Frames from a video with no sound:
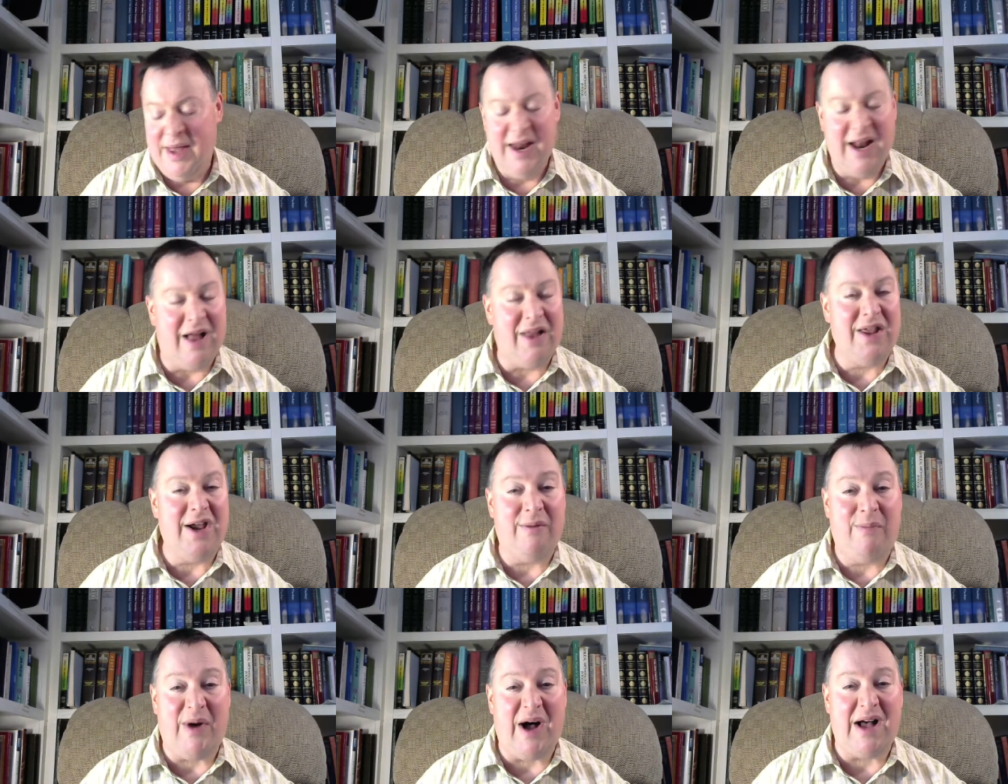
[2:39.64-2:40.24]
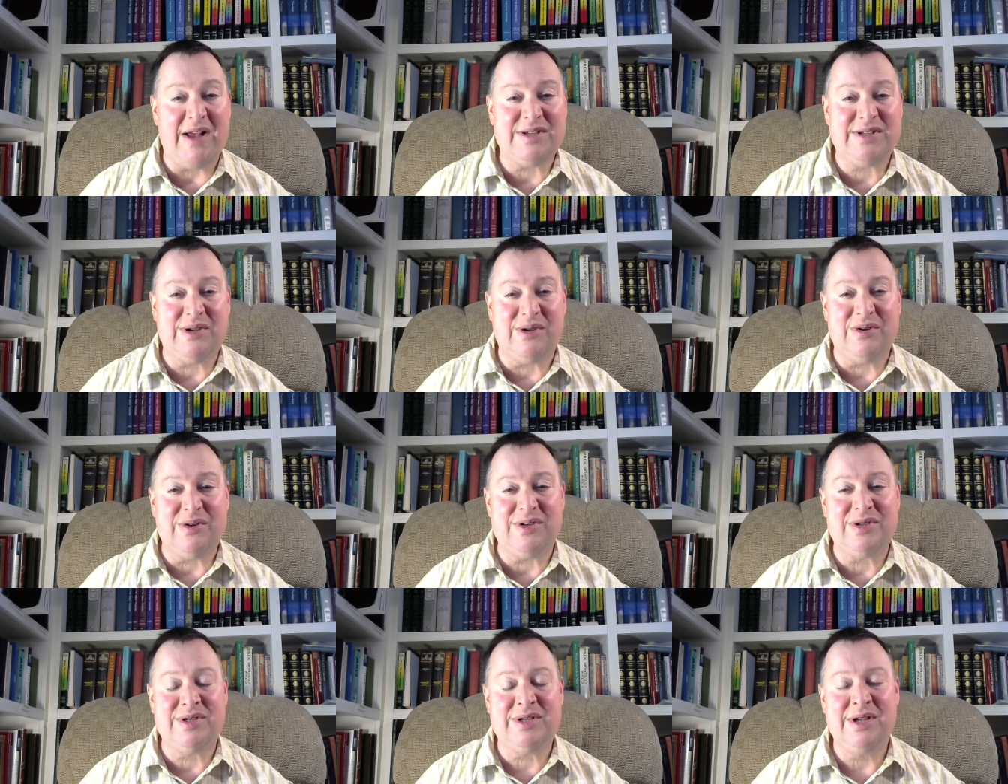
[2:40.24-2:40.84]
Now, the
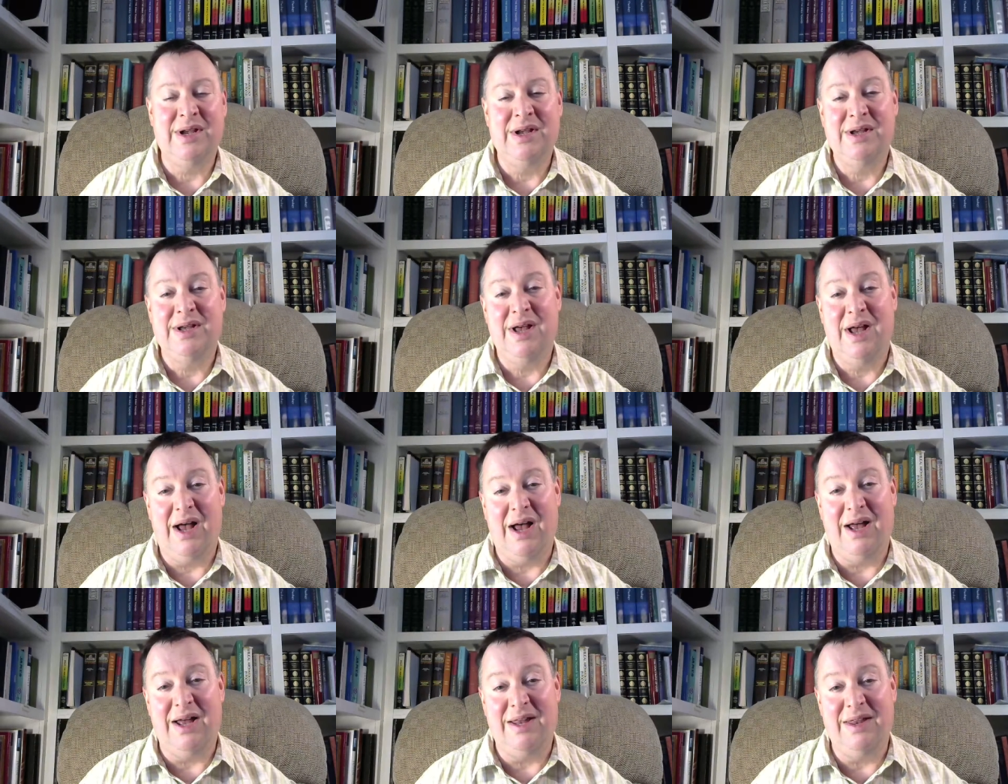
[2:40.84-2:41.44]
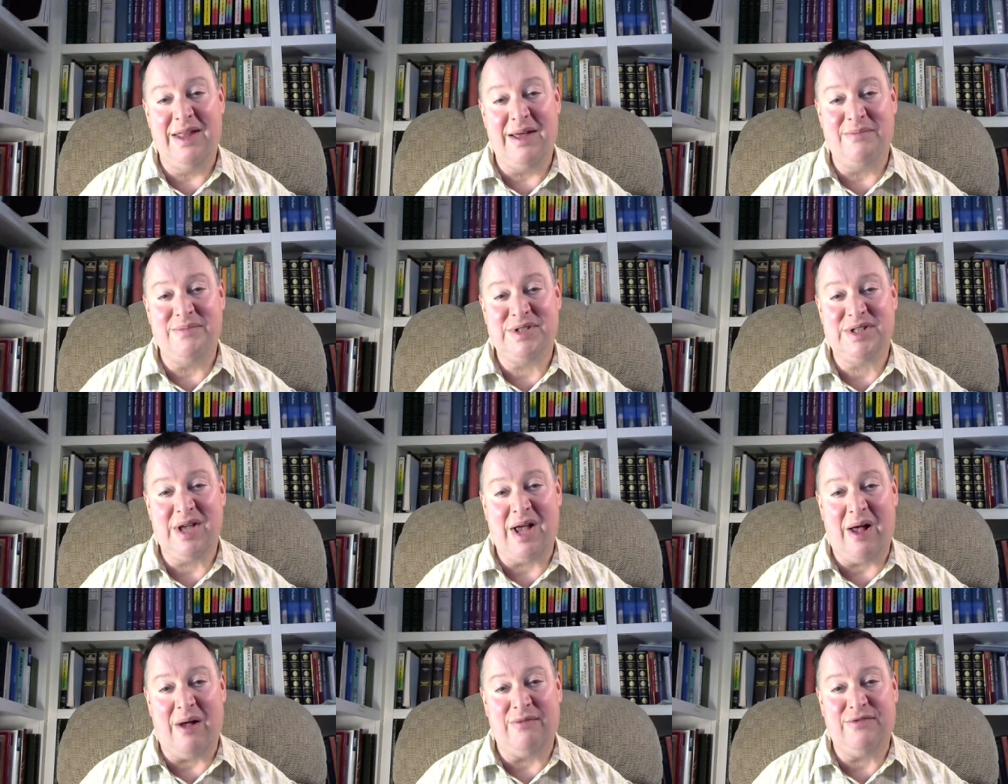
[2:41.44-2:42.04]
apostles uh,
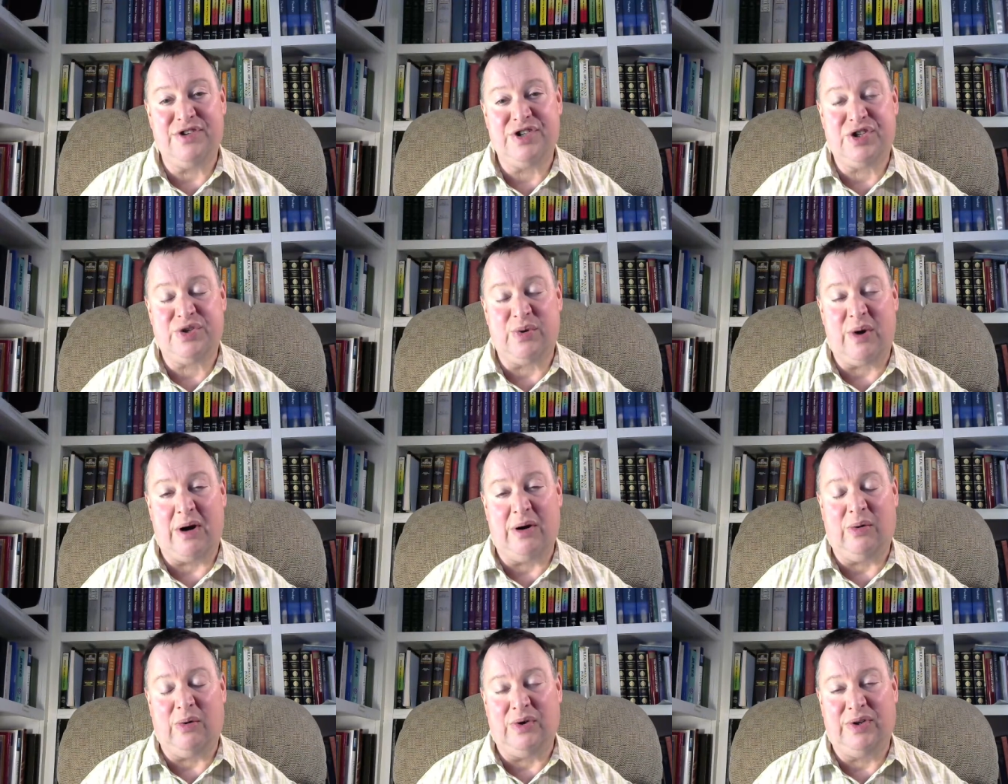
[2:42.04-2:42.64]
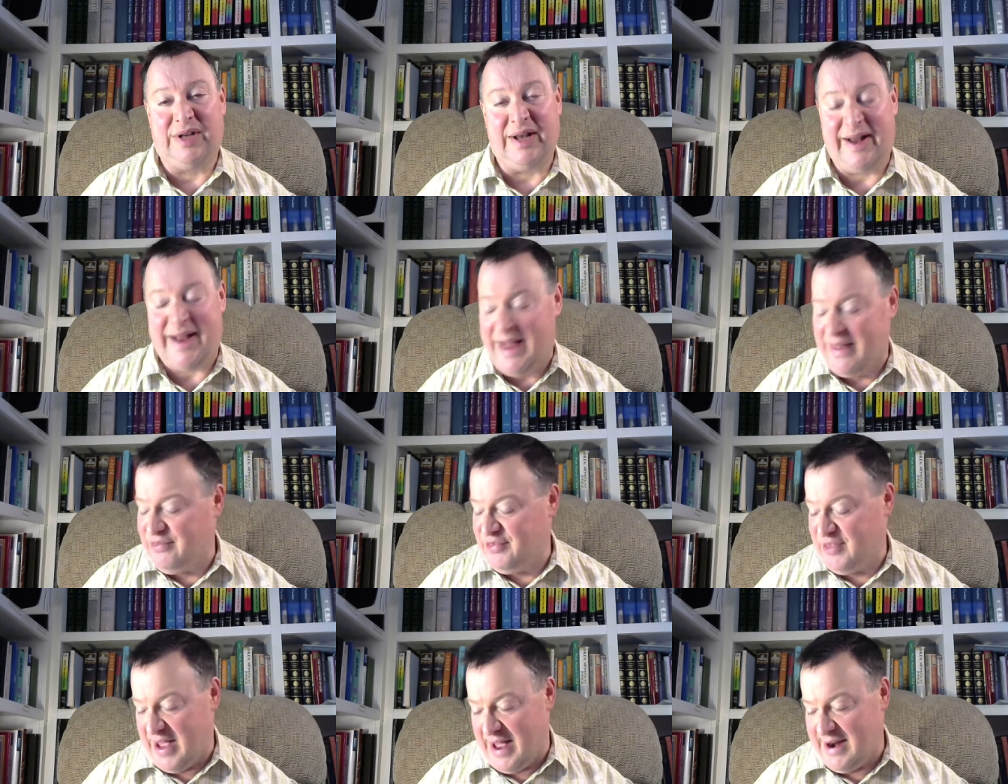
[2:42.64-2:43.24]
themselves struggled to
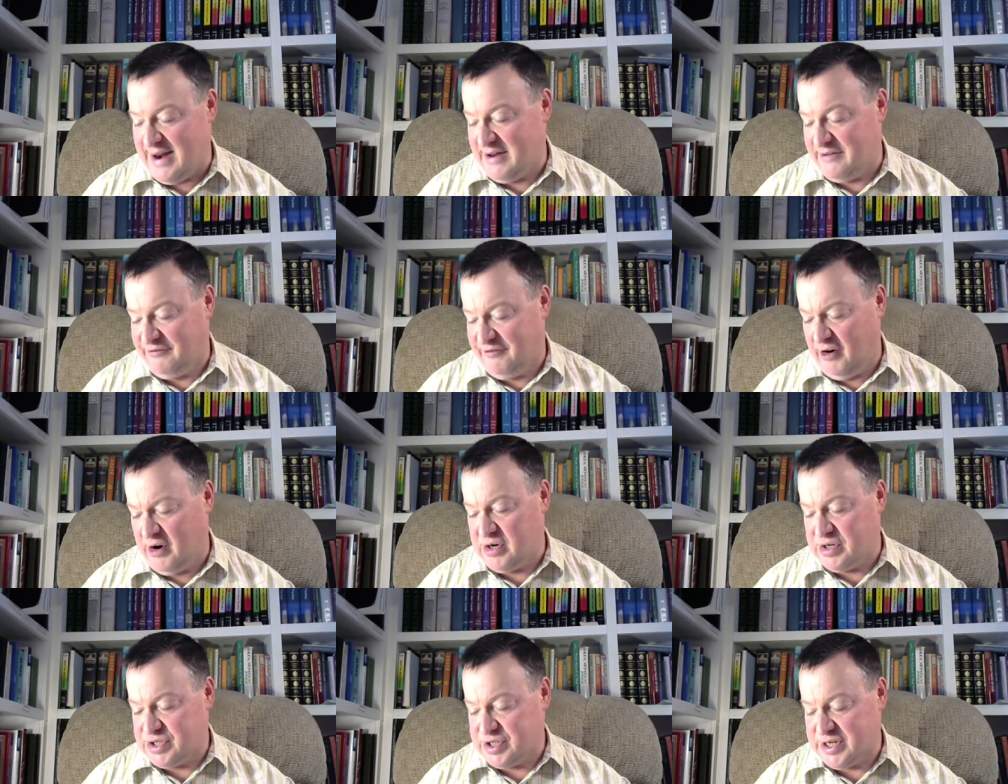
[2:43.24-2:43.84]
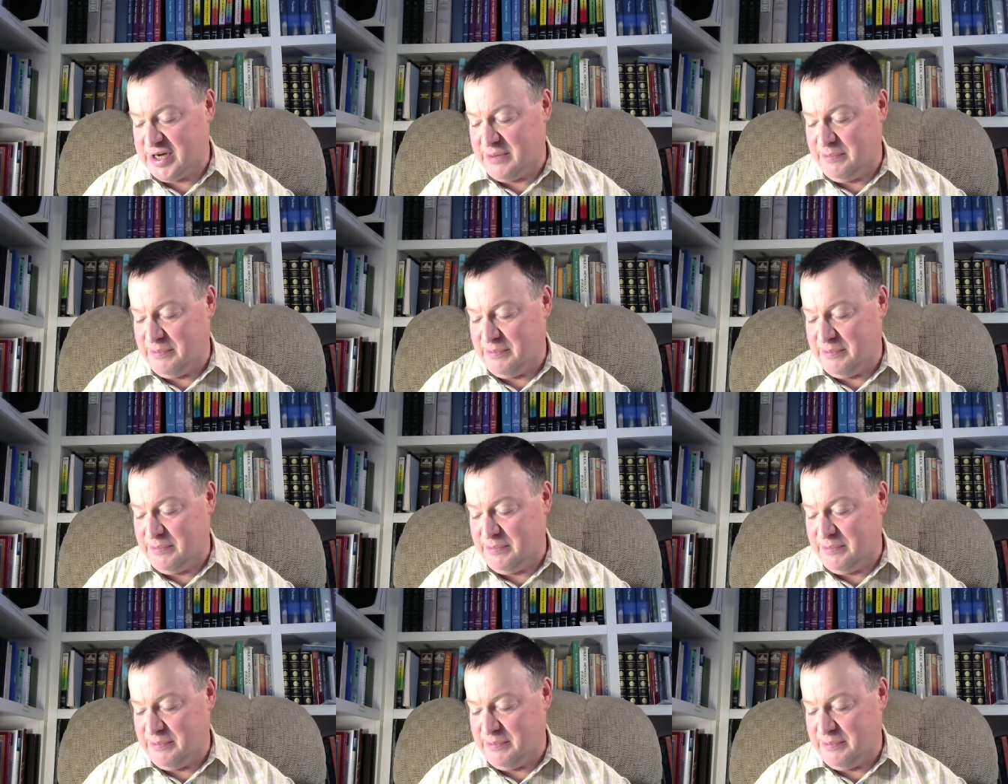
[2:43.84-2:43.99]
get that at first.